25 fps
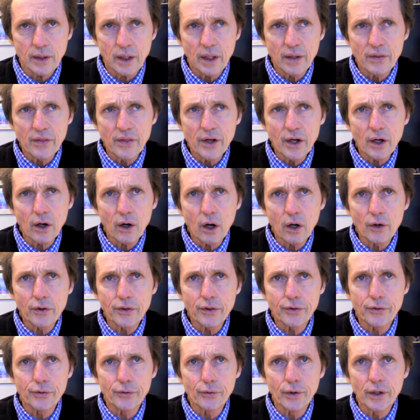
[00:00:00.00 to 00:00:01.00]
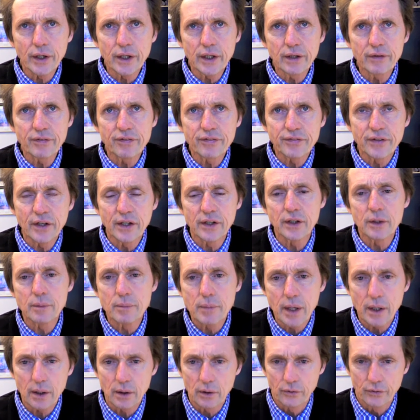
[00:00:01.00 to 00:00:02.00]
there are three
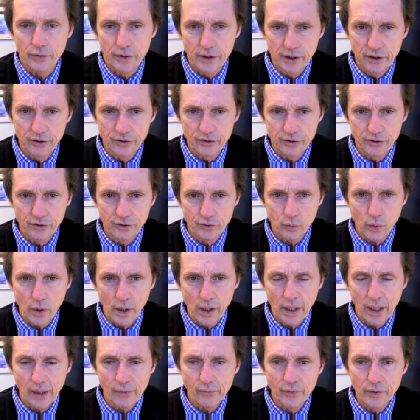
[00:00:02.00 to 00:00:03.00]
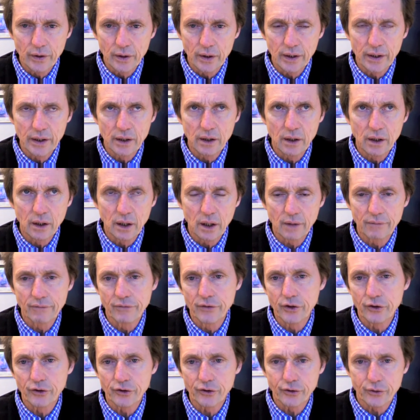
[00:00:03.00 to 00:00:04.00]
fundamental reasons why I really love
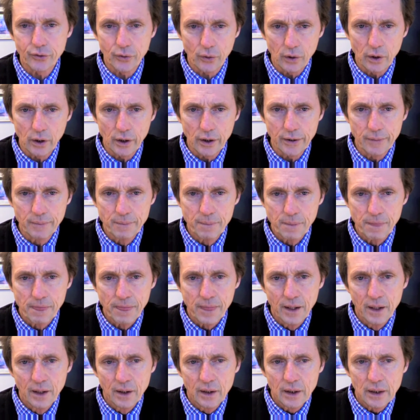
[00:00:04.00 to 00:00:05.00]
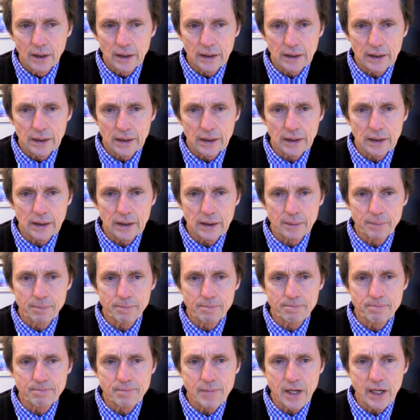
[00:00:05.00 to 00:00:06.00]
this story.
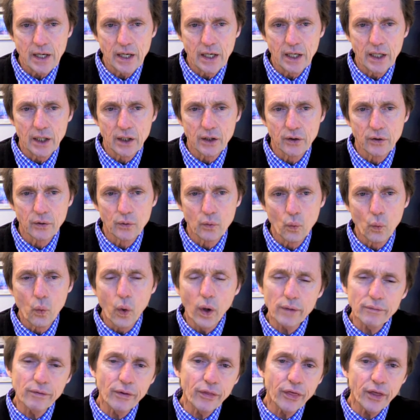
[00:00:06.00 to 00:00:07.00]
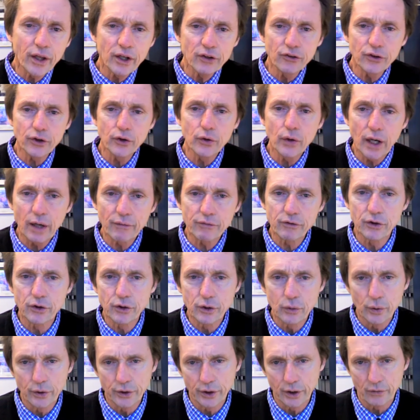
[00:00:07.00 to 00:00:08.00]
Um, and one of the things that you have to
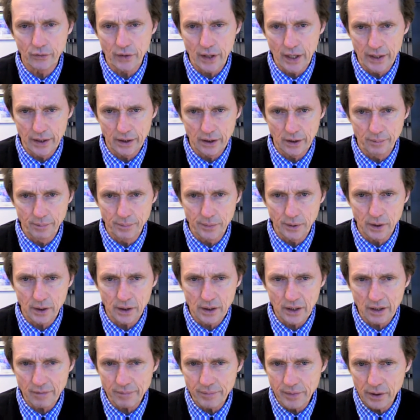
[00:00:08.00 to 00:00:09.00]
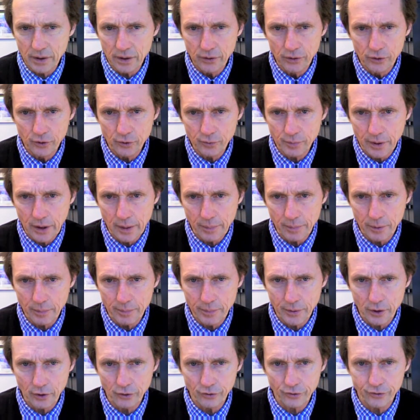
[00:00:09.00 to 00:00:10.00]
do when you're writing a book, I've been a newspaper
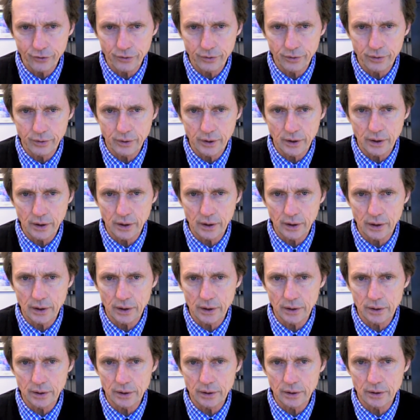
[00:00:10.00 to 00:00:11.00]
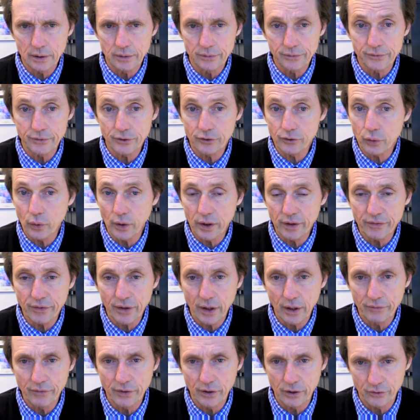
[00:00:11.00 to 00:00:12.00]
person uh, for
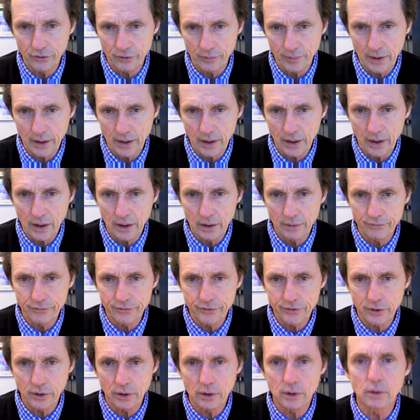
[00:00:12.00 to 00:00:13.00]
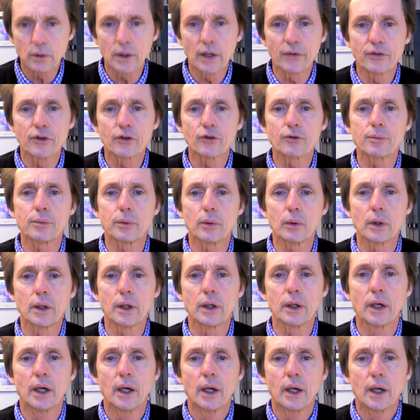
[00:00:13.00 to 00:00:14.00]
25 years of my life. So at this
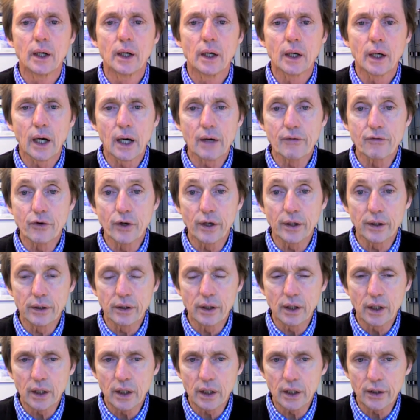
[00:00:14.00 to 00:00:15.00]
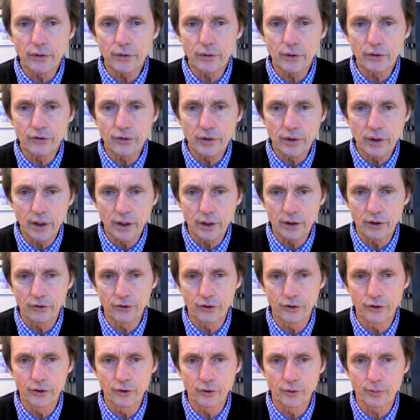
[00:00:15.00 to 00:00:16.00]
point, I've written hundreds and hundreds
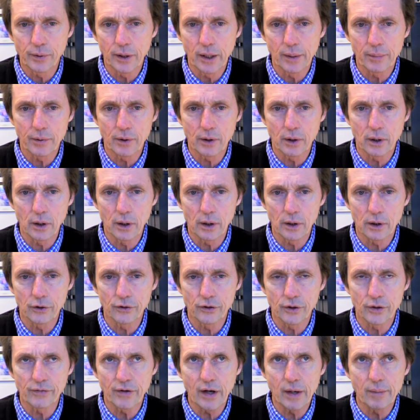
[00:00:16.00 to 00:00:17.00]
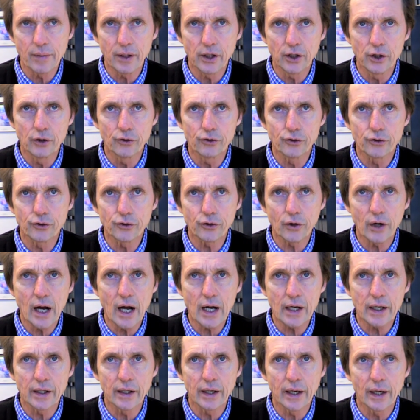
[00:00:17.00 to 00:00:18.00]
of newspaper articles. And if I may use a
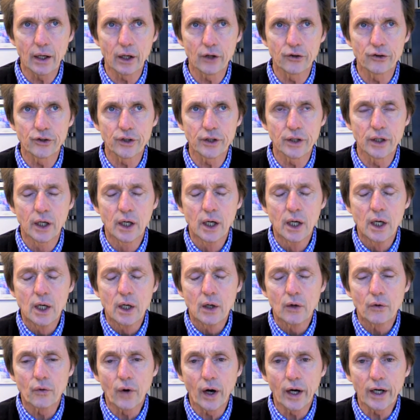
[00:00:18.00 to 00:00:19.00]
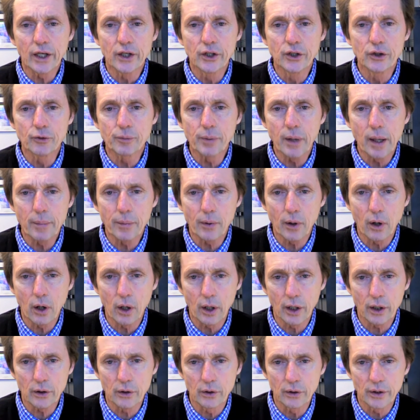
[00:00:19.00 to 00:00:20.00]
track analogy, writing a newspaper
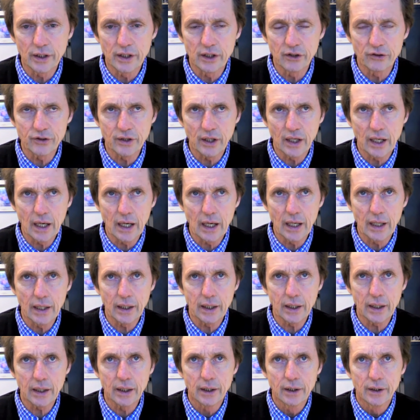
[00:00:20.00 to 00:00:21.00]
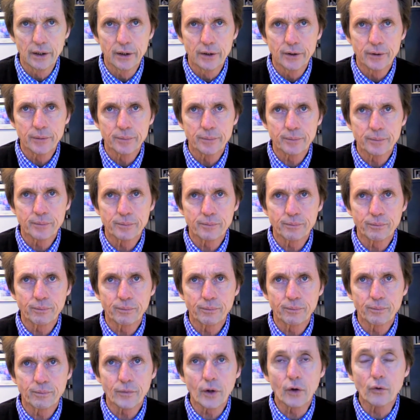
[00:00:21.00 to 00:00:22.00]
article is like
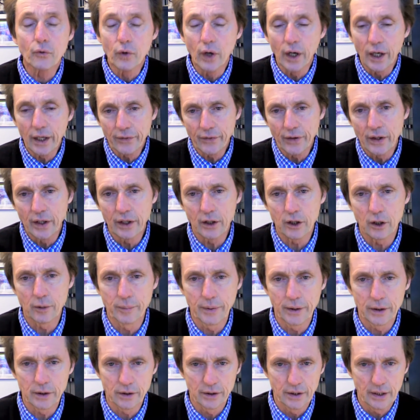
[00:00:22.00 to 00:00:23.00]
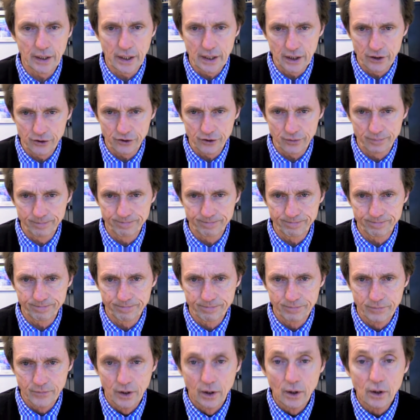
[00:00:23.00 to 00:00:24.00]
running the 100 meter dash.
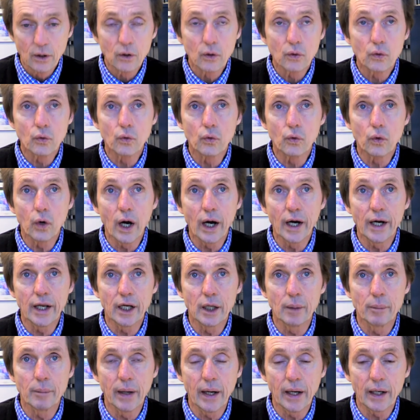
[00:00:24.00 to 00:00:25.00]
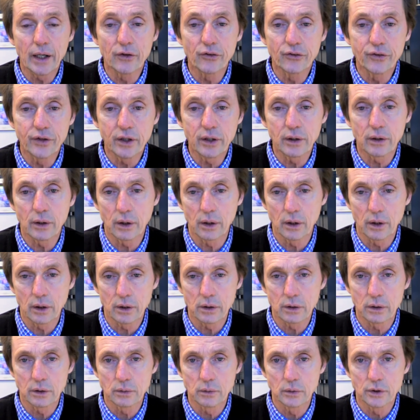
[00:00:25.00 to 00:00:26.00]
Writing a magazine
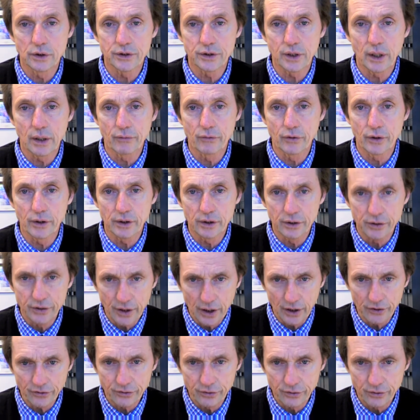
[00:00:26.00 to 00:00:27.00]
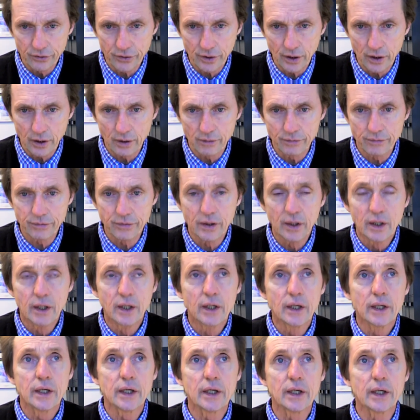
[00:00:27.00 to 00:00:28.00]
article, which I've written dozens of,
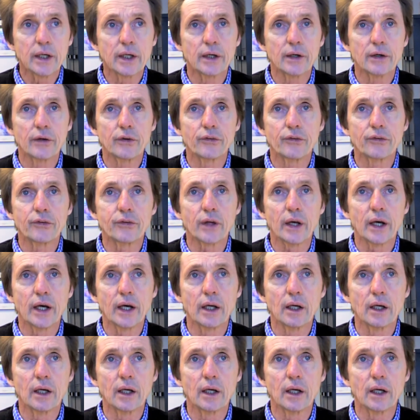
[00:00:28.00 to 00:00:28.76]
is a